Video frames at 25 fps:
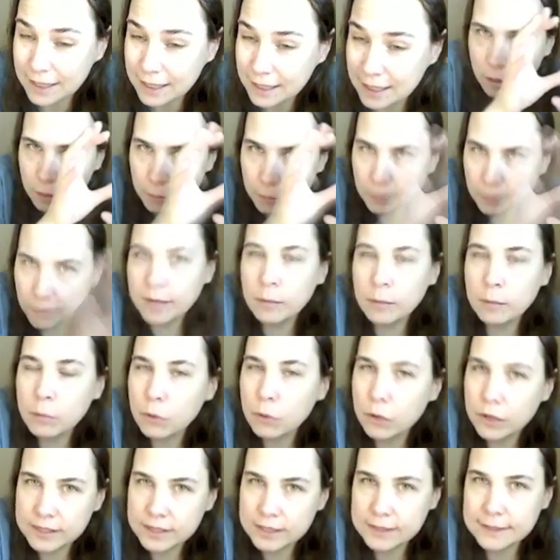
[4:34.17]
men and
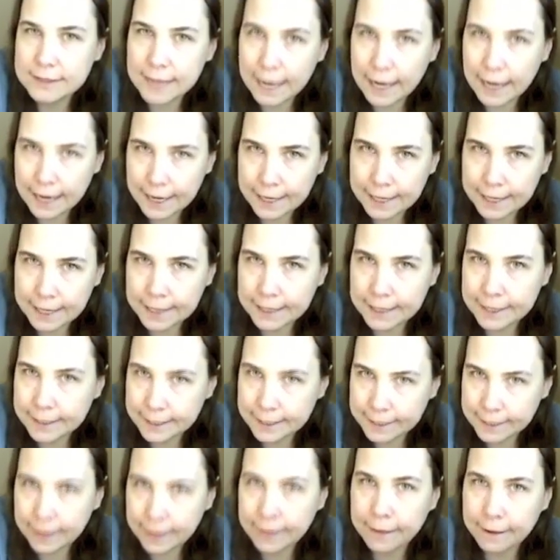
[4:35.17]
boys died in
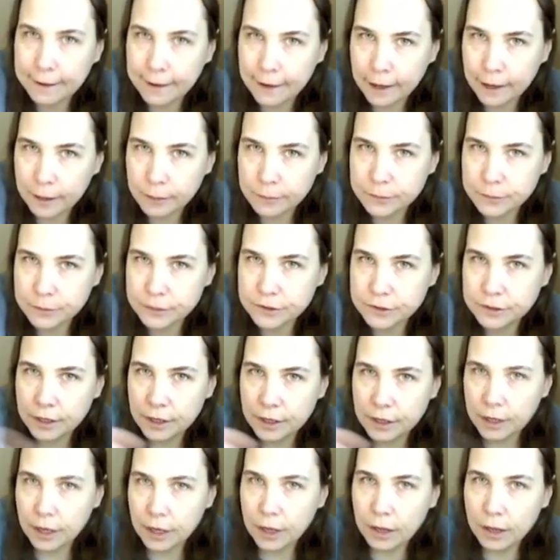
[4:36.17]
death camps.
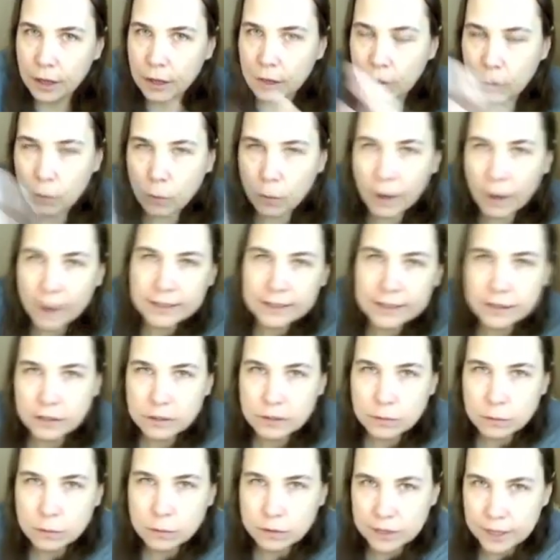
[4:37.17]
The
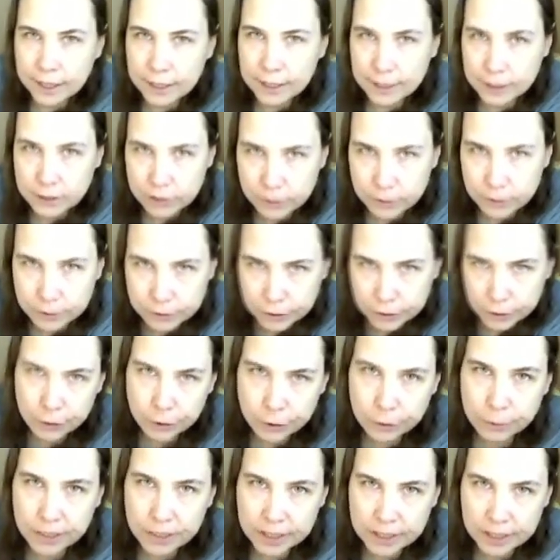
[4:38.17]
rest were taken to
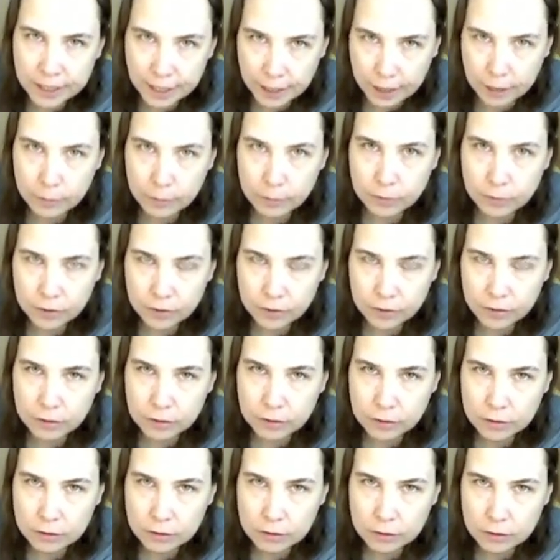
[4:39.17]
internment camps.
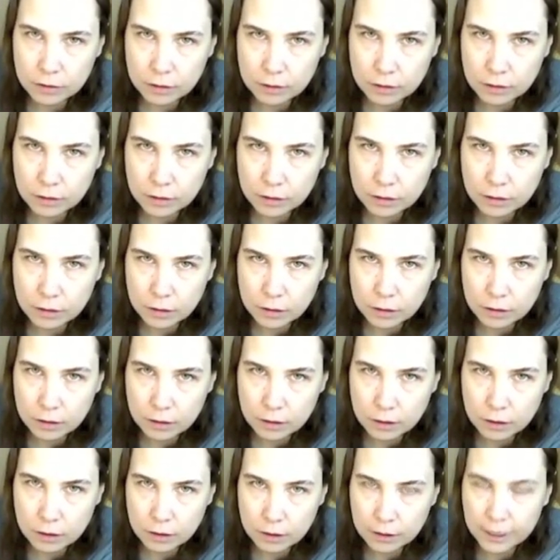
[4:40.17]

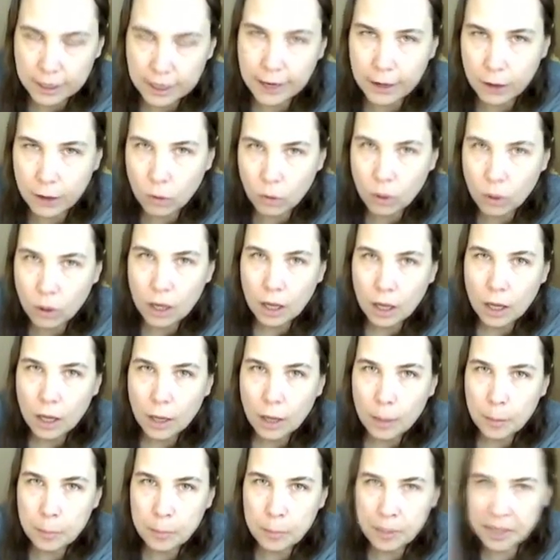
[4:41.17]
Now,
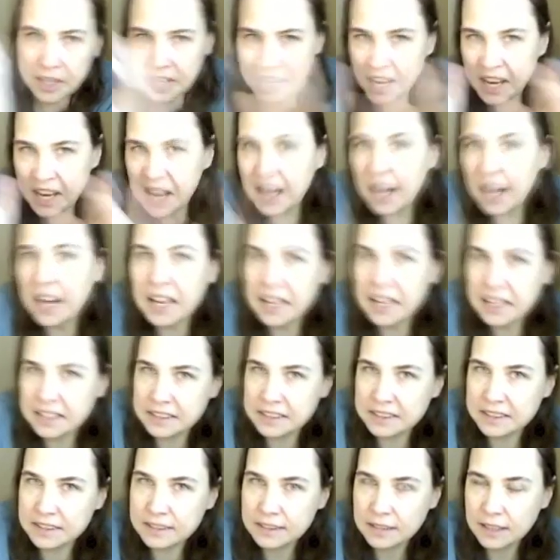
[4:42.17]

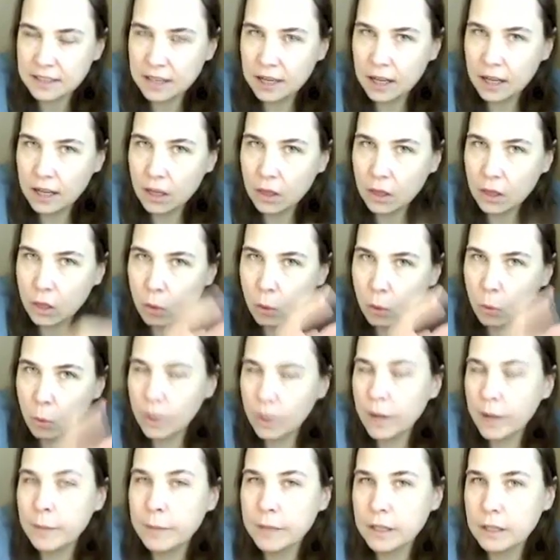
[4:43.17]
because the
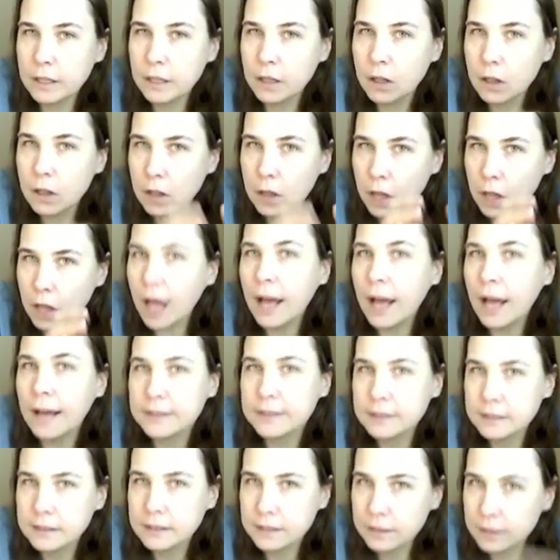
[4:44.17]
women
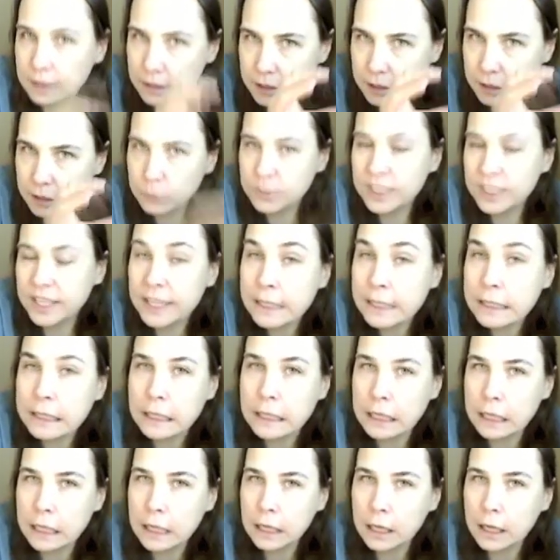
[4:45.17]
lost the
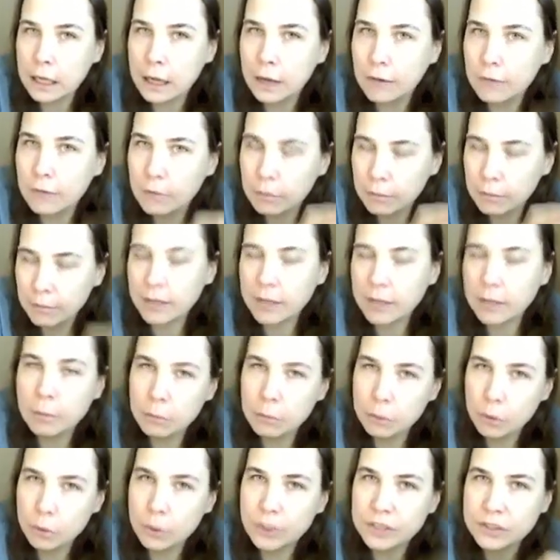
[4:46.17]
utility of the men
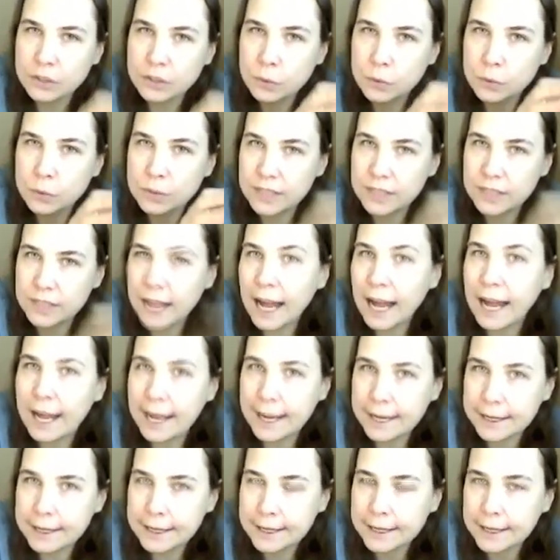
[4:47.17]
and boys who
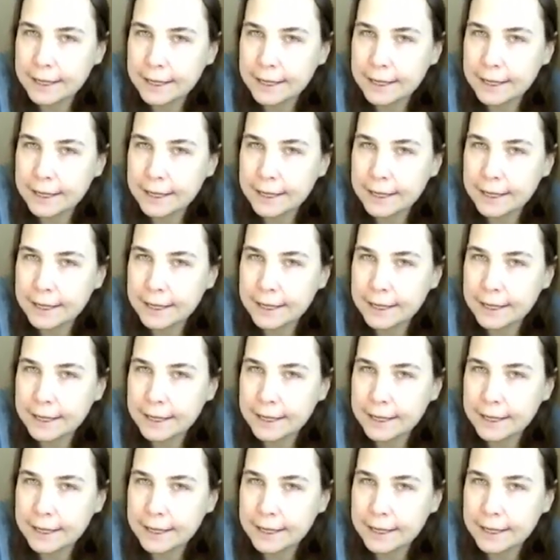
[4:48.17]
died,